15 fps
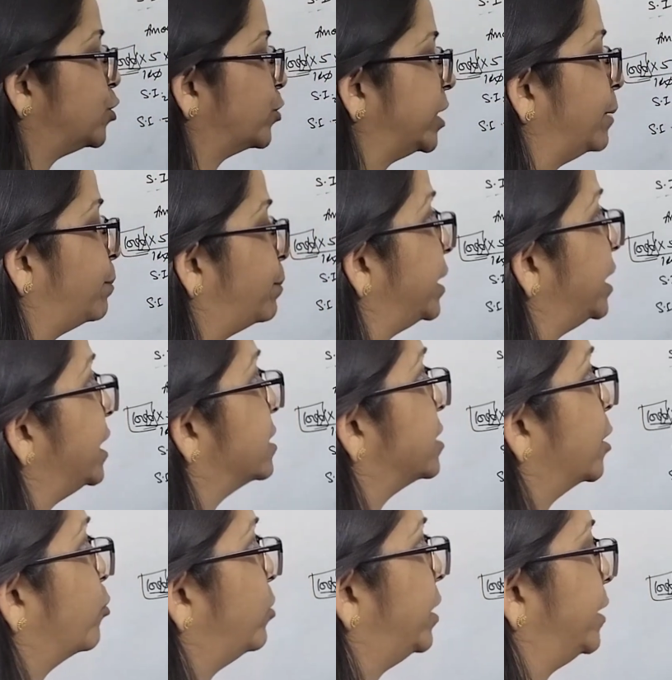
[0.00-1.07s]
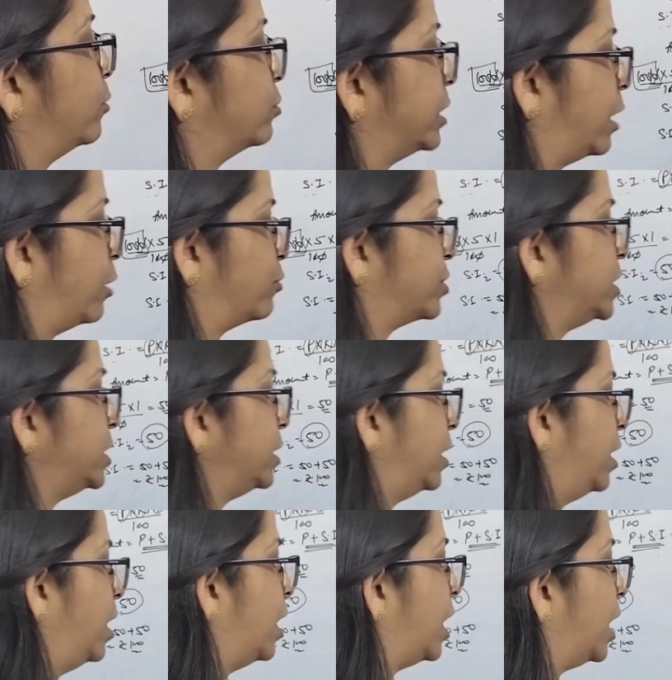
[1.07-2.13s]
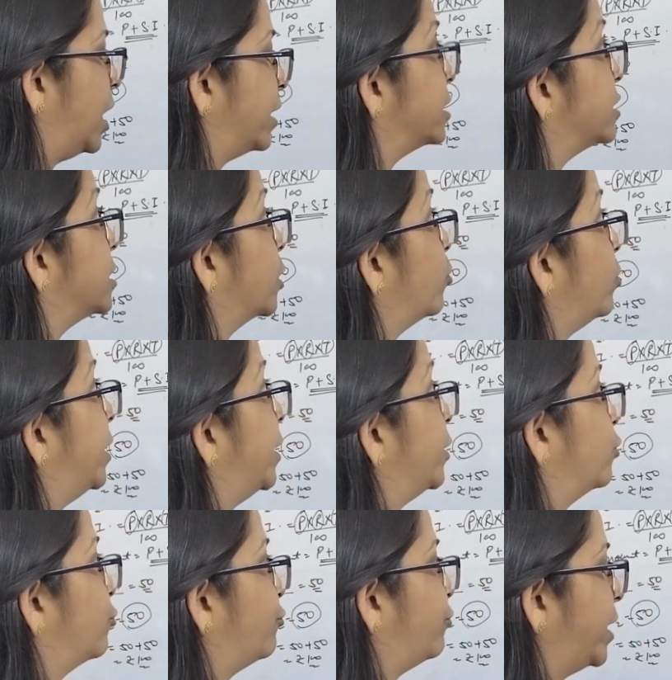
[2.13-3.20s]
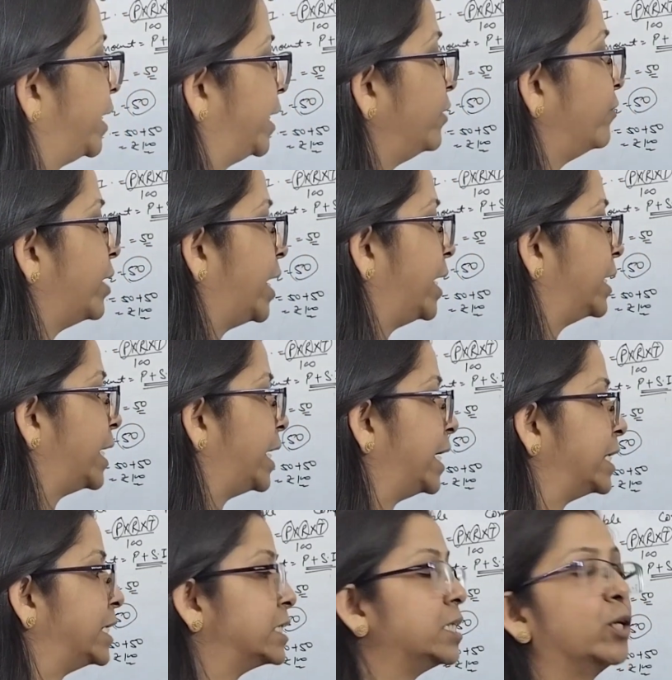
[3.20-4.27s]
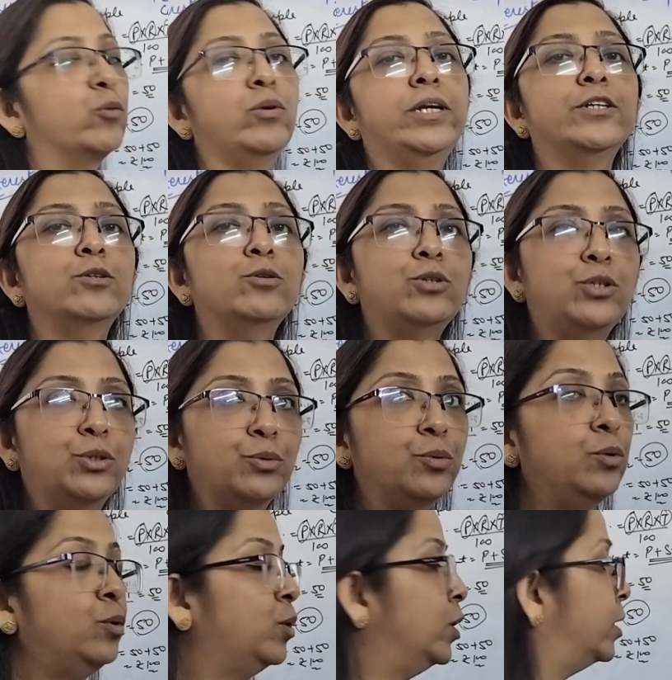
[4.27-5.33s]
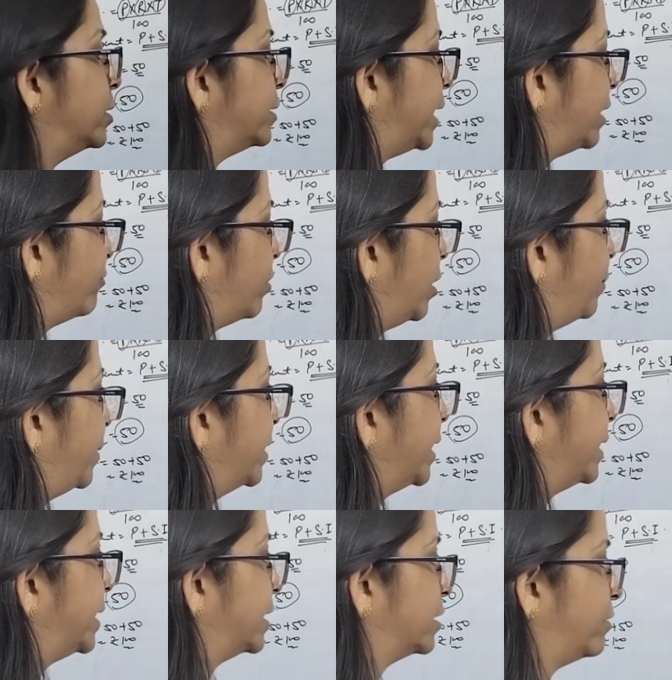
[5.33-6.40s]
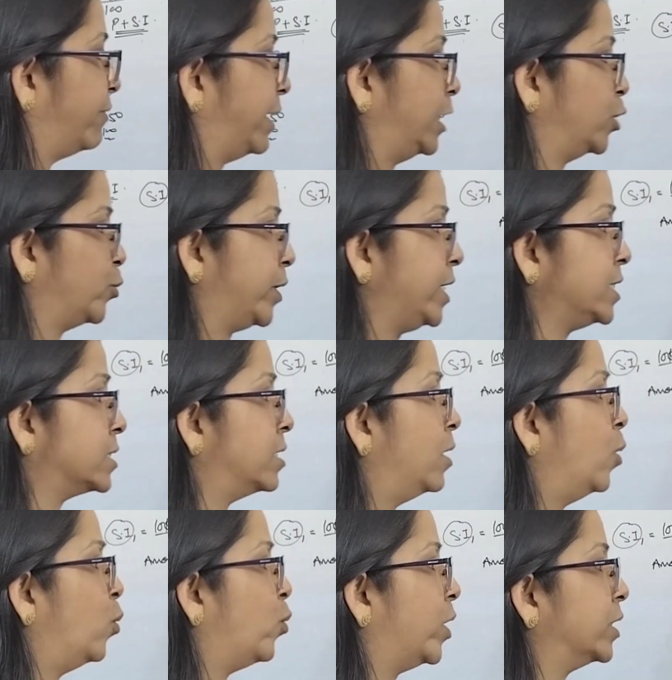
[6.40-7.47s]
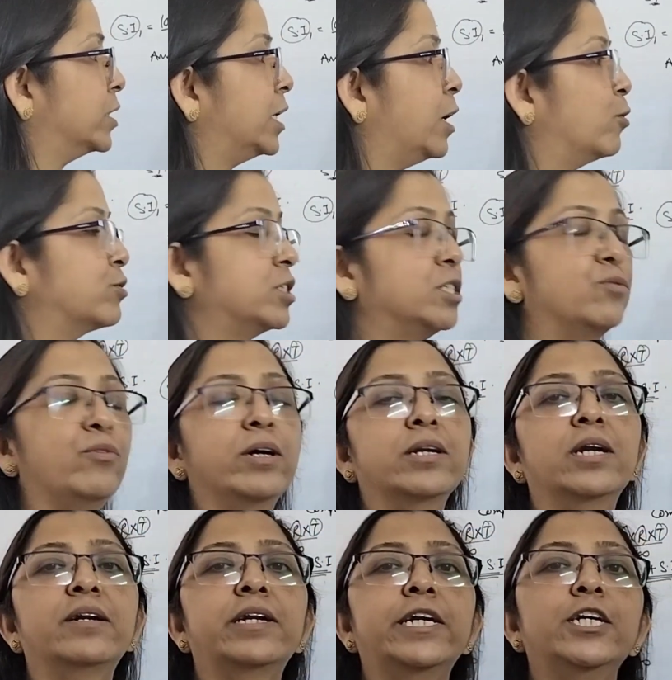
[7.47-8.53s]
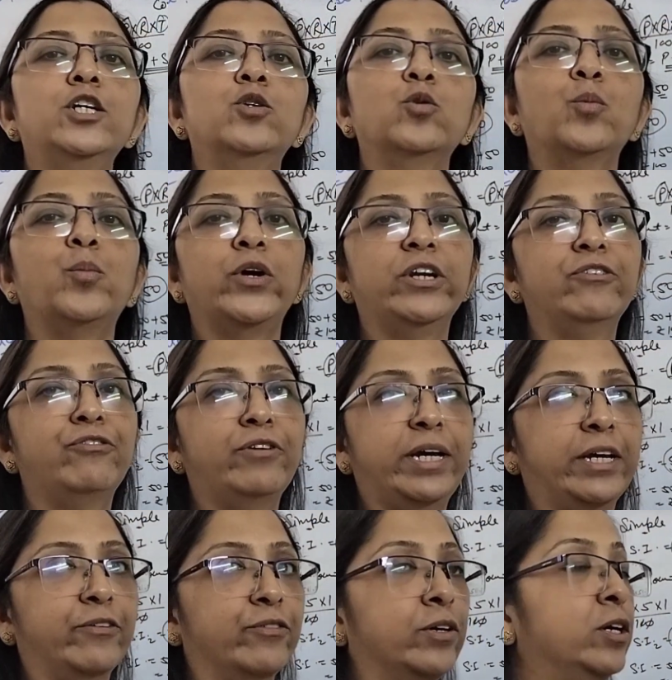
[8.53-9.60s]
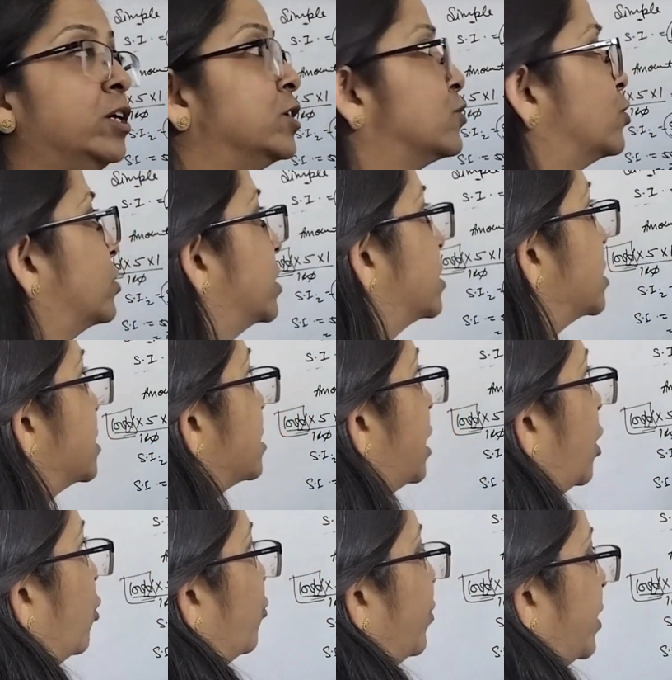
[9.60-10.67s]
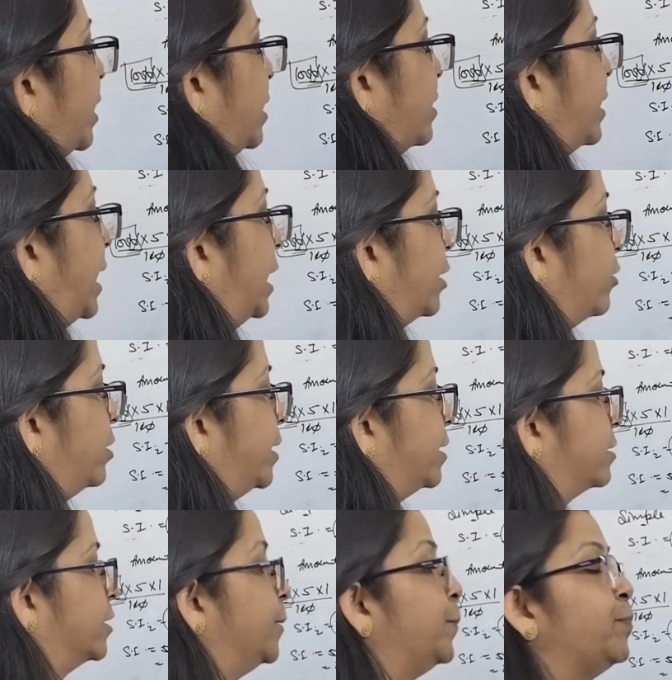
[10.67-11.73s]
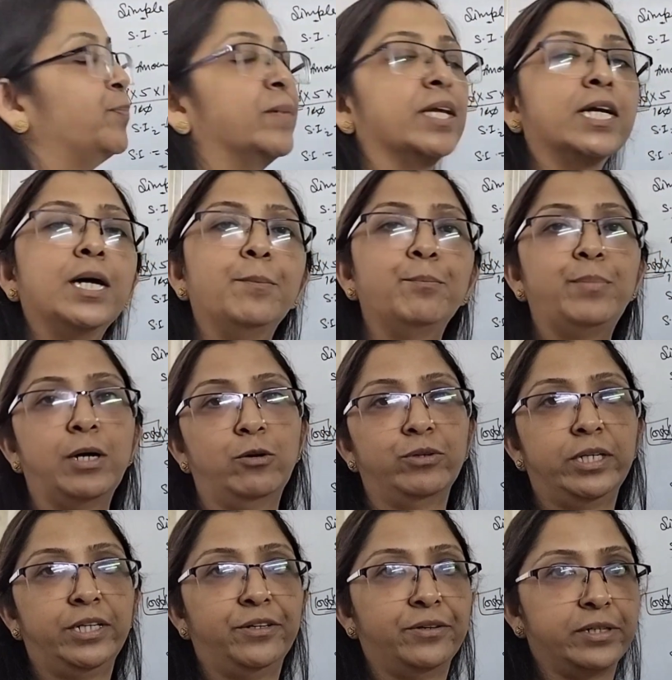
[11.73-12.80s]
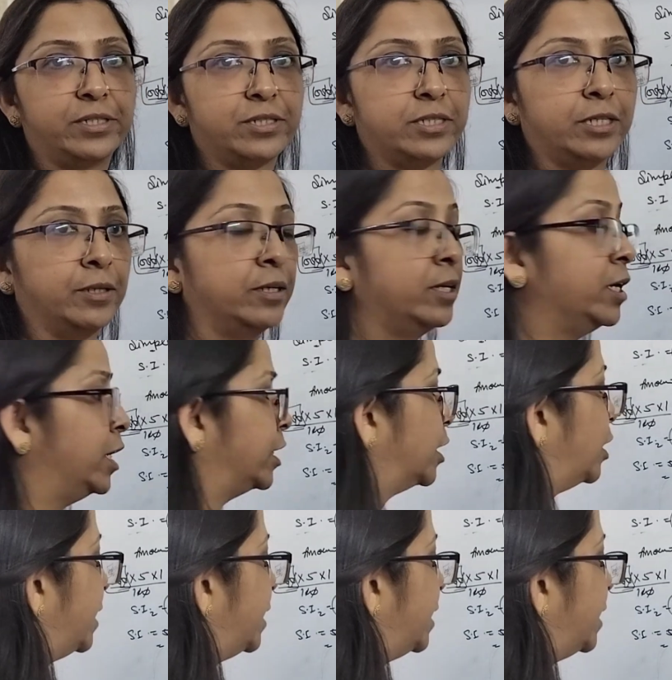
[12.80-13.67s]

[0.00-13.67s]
to keep P is equivalent to 1000, R is equivalent to 5 and N is equivalent to 2, then we will be getting the value as 1102.5. So this is how we can calculate the compound interest. Now